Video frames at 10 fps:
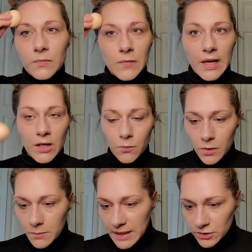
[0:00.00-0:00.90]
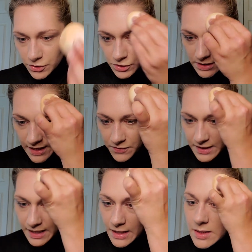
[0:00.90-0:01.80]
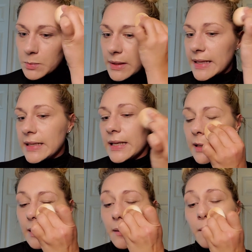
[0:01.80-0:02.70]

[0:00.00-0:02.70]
And you want to make sure just everything is blended,